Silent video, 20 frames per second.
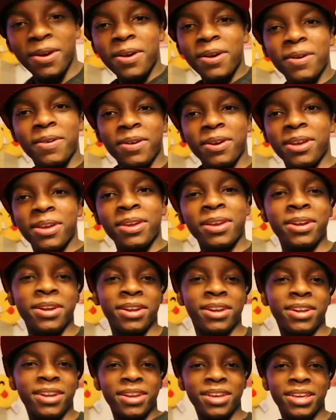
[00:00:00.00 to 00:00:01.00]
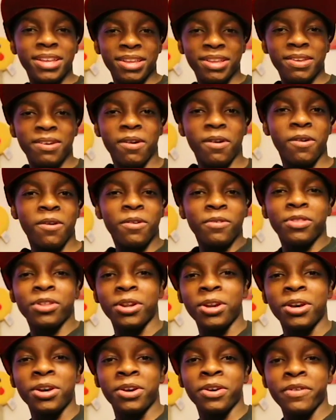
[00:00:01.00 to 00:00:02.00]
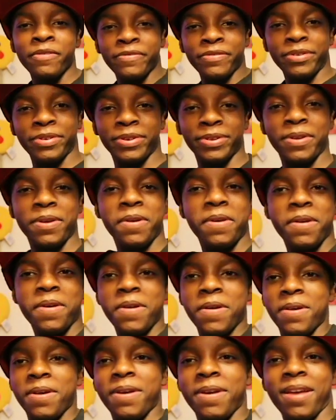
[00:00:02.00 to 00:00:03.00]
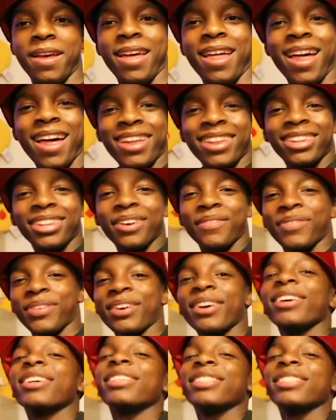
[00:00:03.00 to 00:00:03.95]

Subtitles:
Right here. All the love. I love you.